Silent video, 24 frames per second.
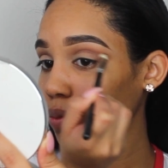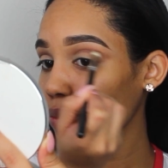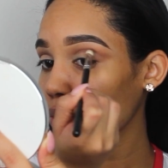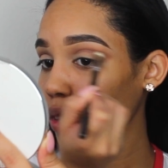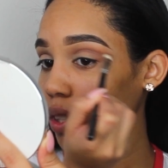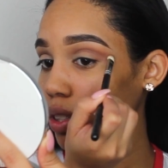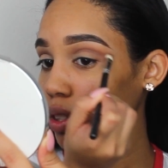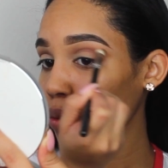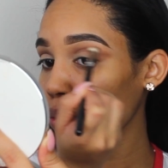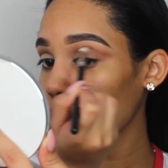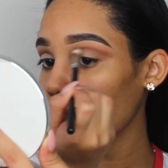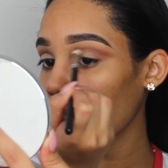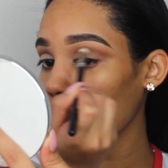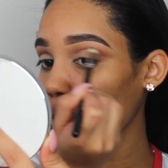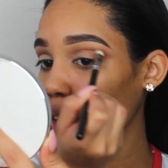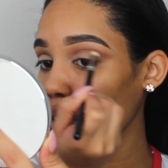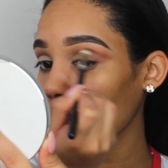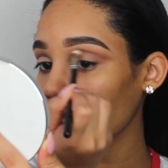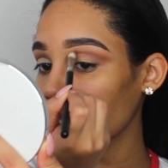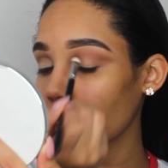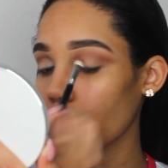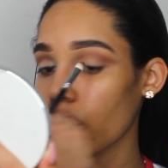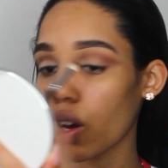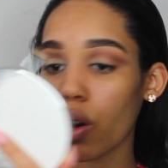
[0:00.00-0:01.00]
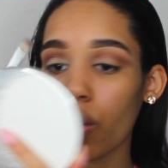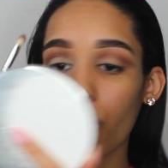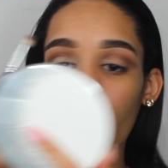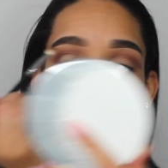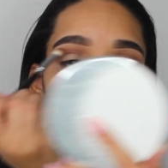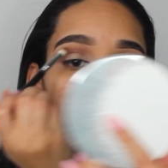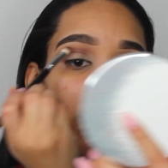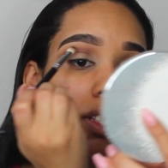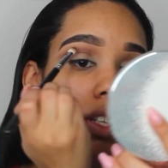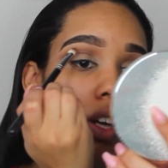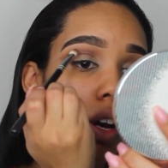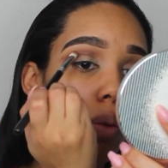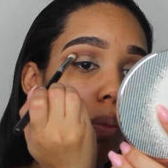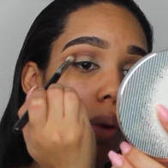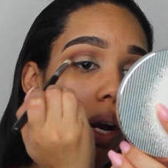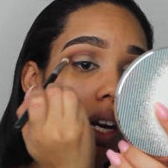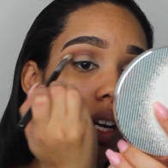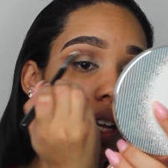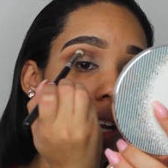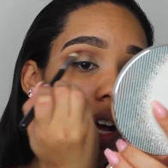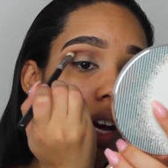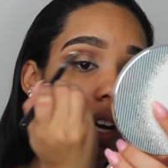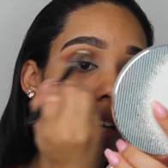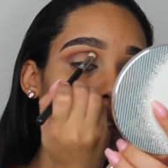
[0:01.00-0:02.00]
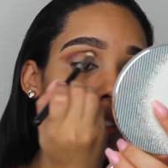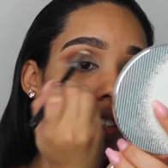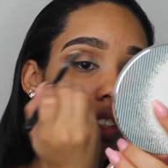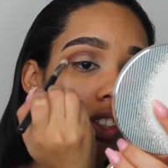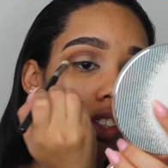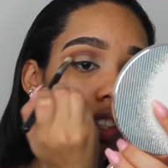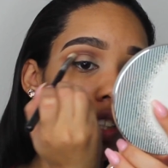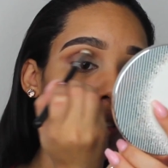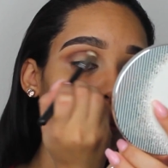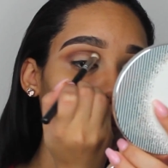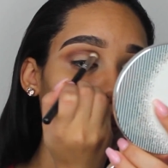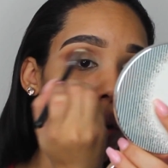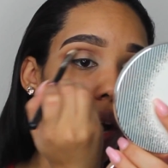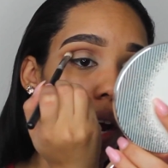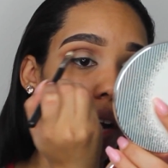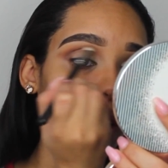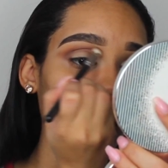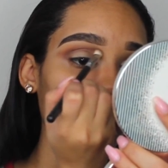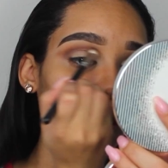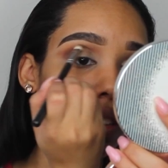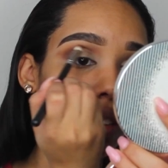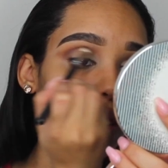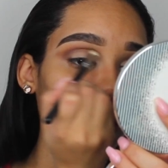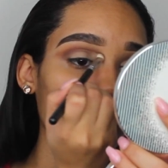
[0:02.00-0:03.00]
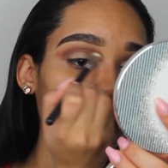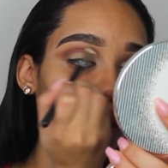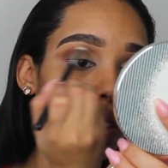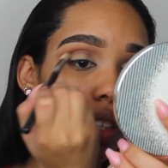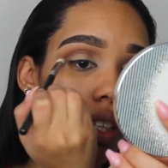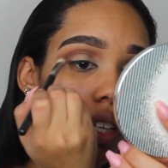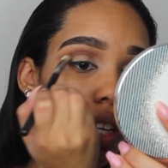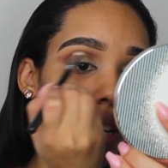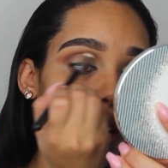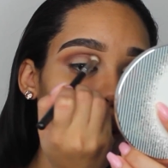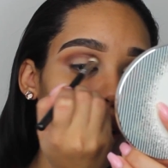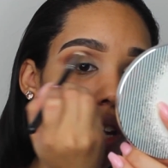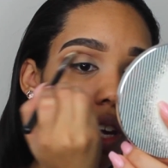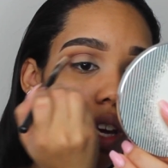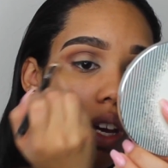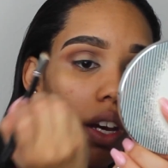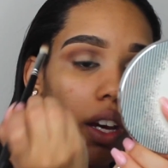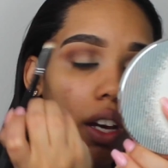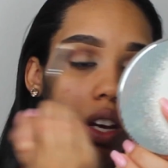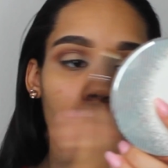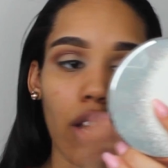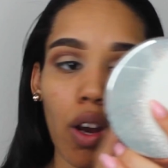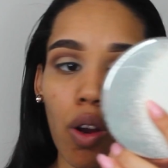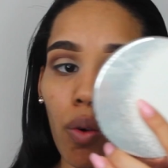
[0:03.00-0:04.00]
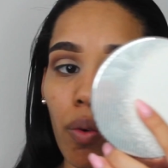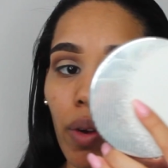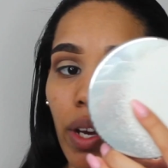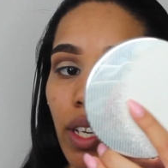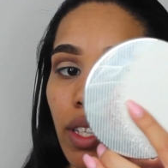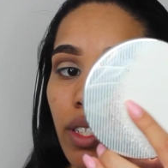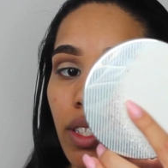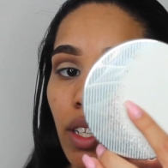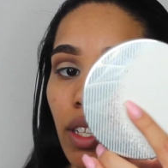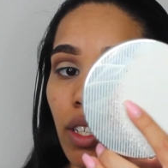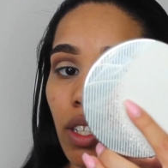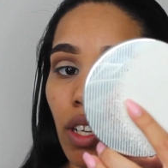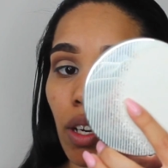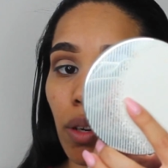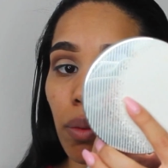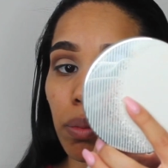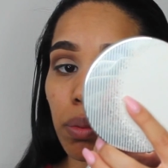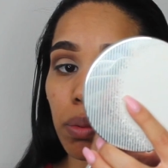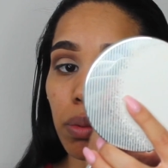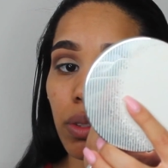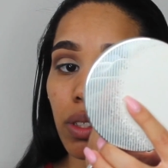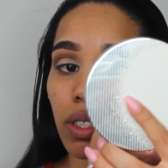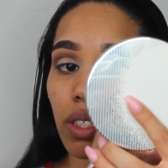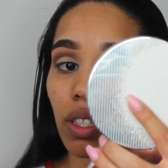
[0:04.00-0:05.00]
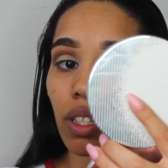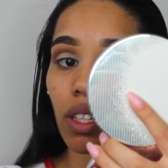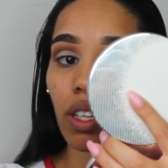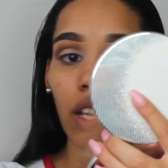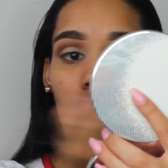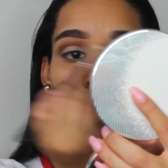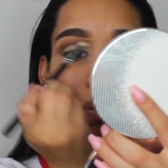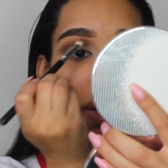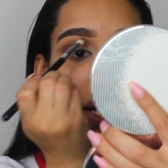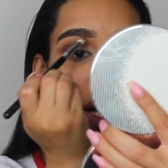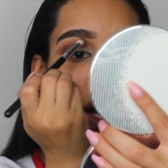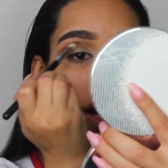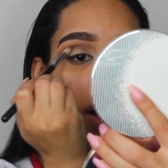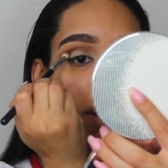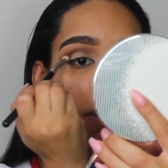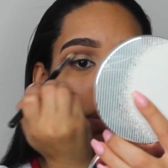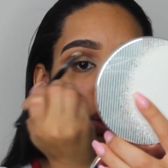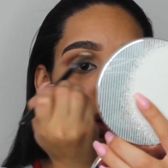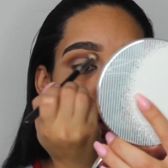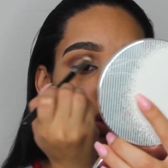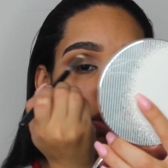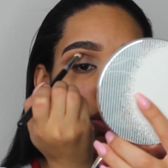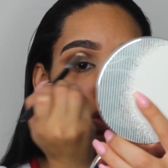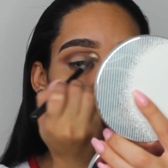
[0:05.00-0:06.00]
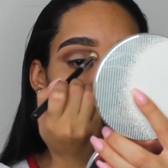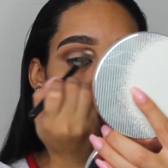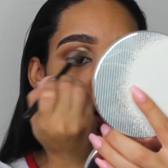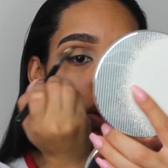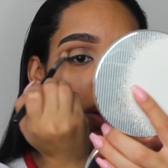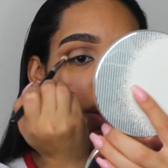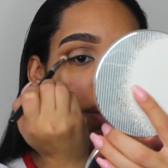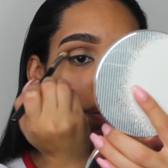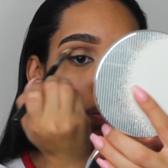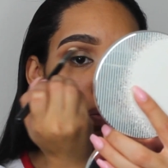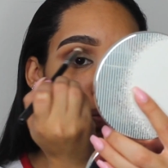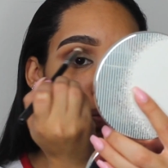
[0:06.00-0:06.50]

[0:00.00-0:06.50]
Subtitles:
That's what I like to always tell my clients. Just practice. It always ends up coming out beautiful.